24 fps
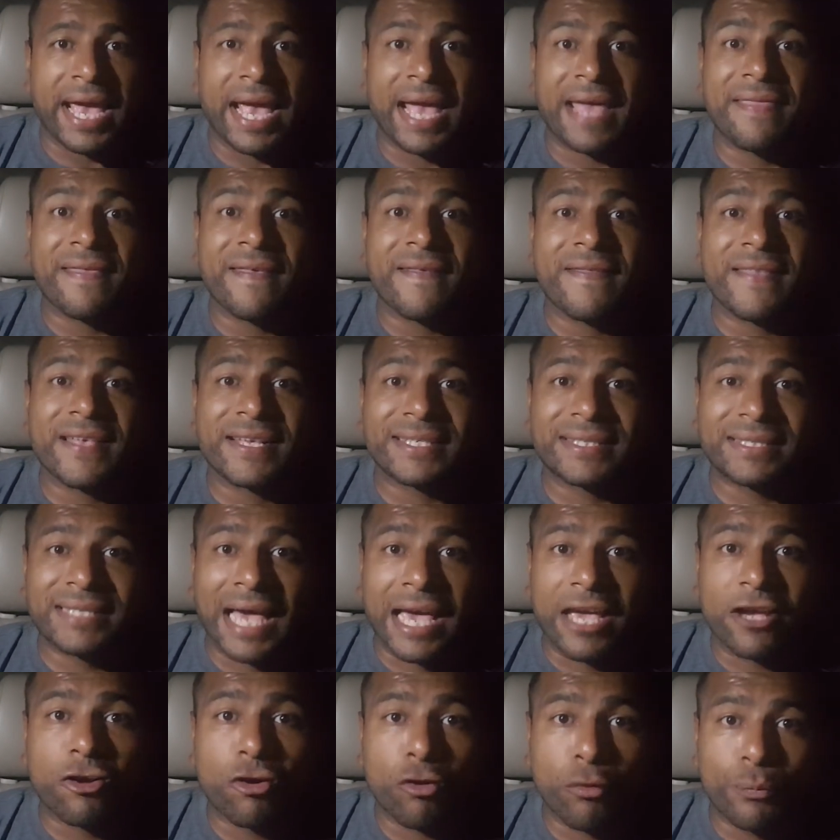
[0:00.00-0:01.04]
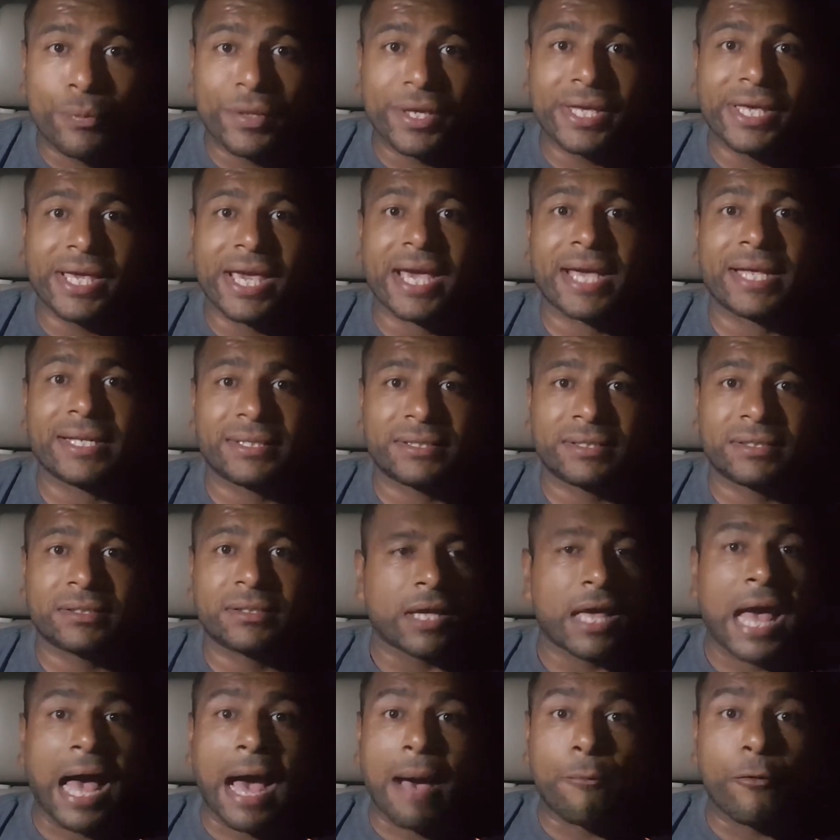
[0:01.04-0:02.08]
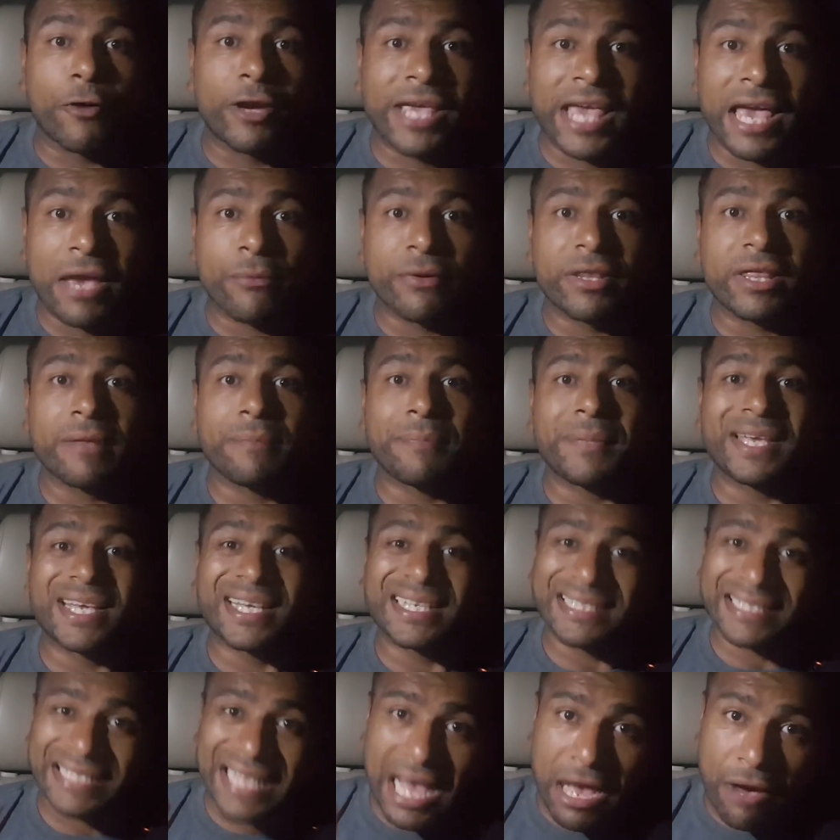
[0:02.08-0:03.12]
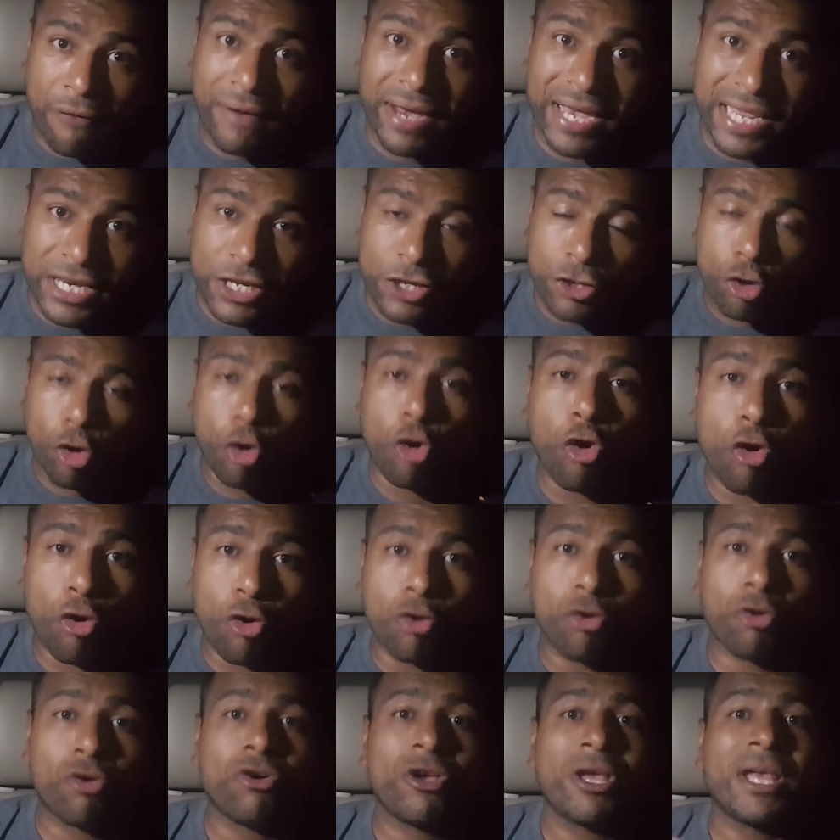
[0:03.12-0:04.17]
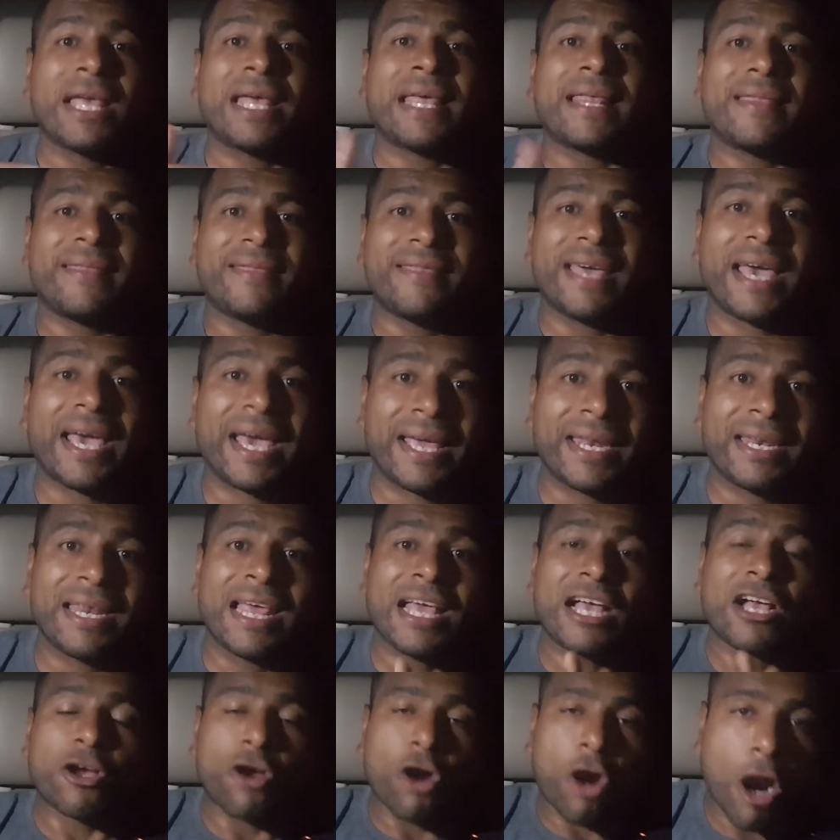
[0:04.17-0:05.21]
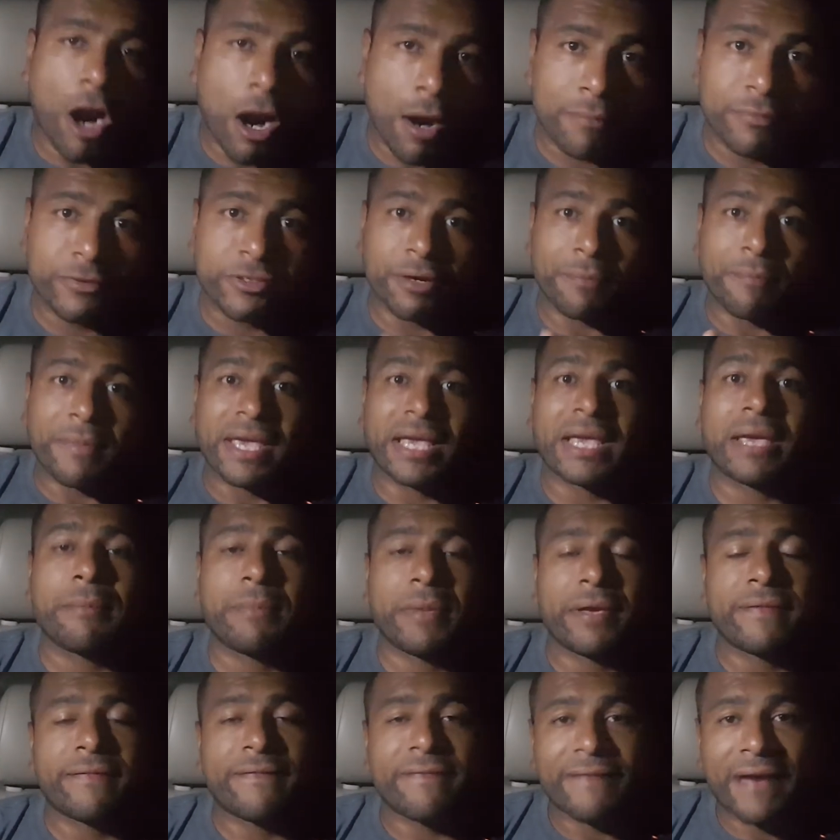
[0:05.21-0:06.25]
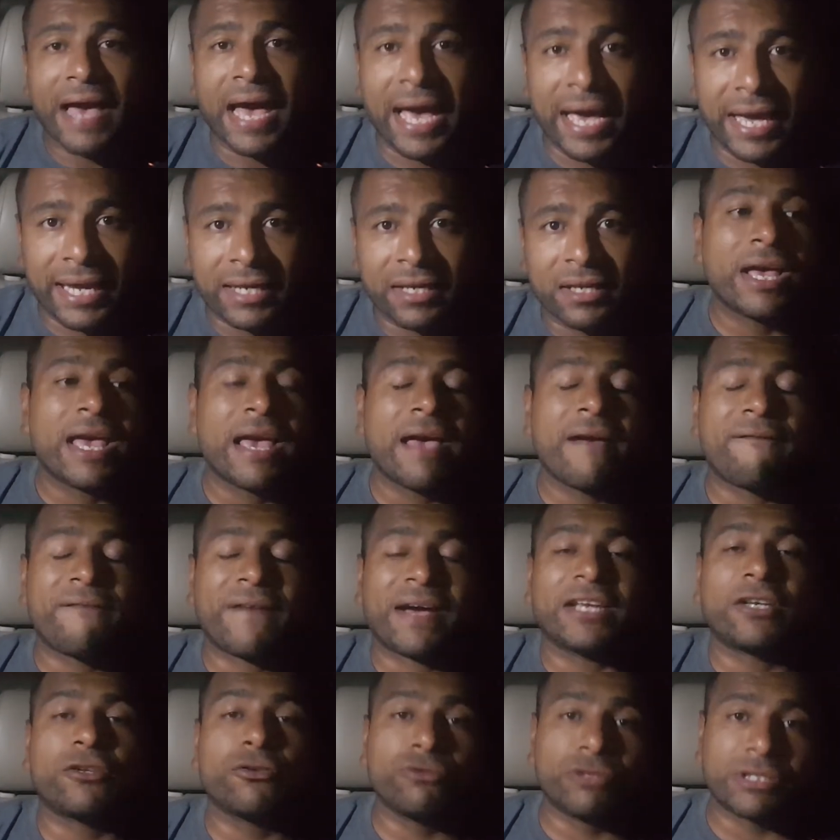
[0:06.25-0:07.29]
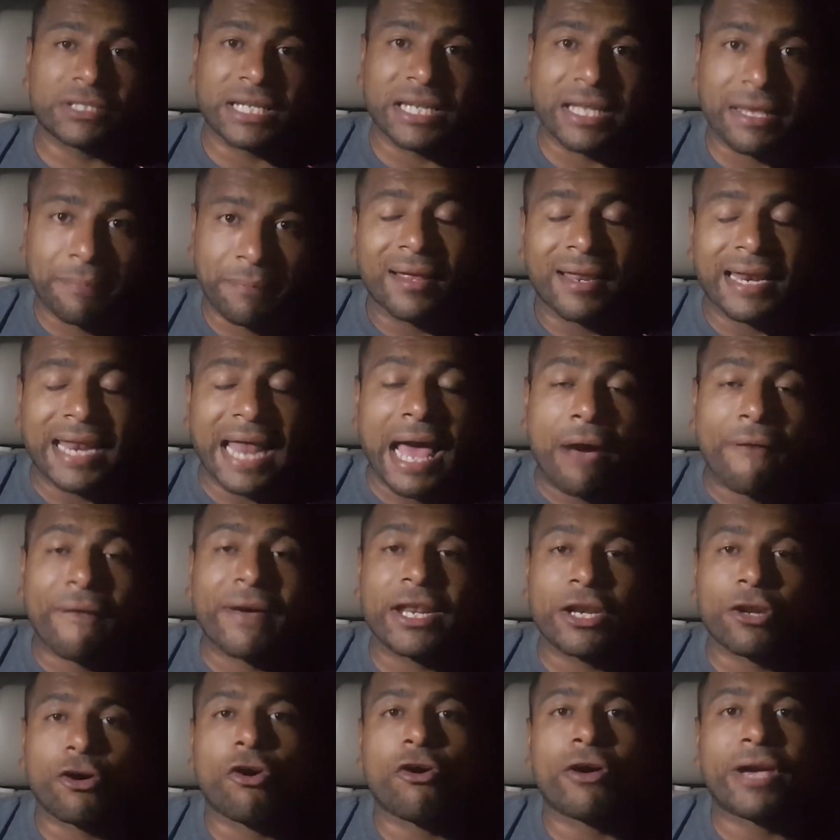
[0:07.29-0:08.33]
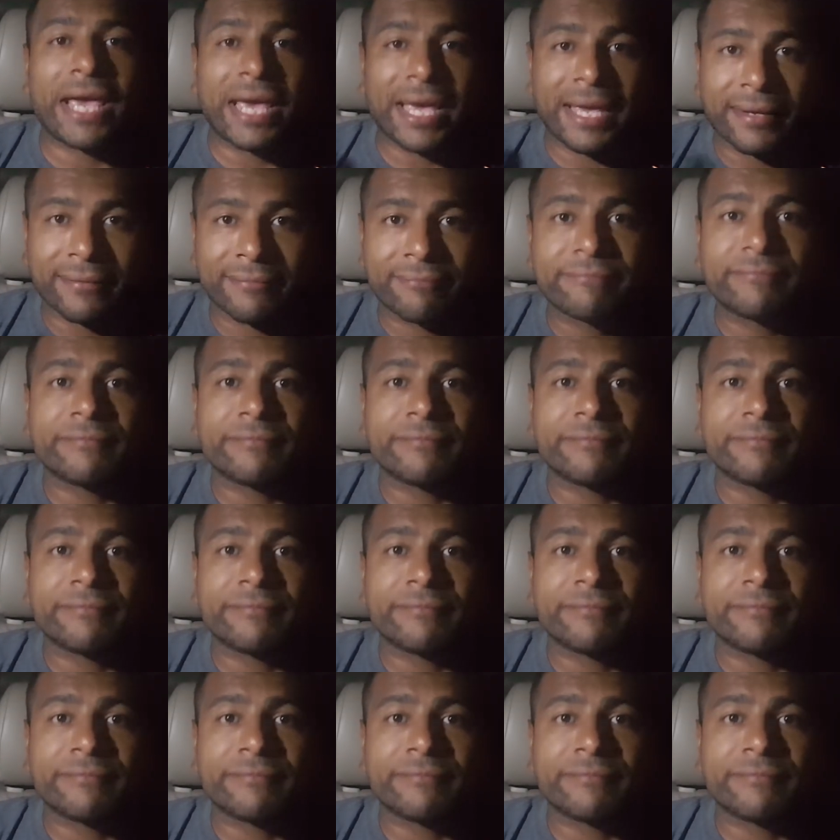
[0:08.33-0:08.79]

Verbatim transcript: And then the cycle begins. I'm okay with it because now I know that carbs are making me fat. If I do slip, now I know, okay,